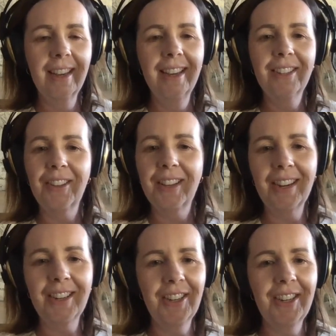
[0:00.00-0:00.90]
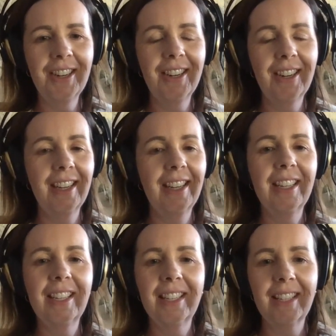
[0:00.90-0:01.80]
So the auctioneer
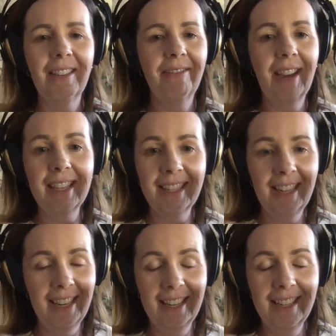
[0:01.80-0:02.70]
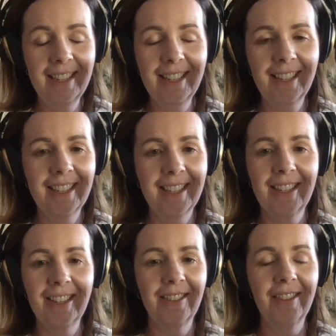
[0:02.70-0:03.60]
is fascinating to listen
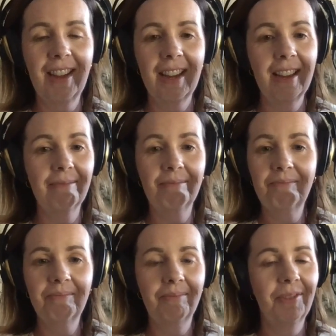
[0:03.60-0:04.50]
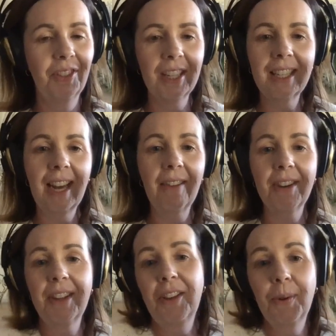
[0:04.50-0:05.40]
to, like just
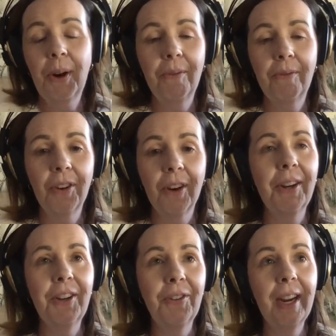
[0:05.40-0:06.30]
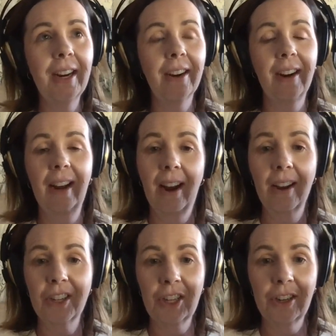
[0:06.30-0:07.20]
everything you would hope for when you hear an
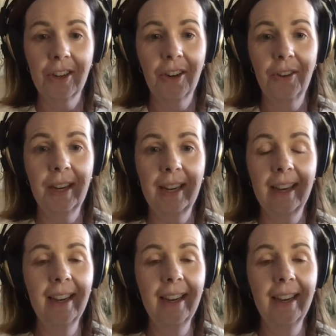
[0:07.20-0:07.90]
auctioneer going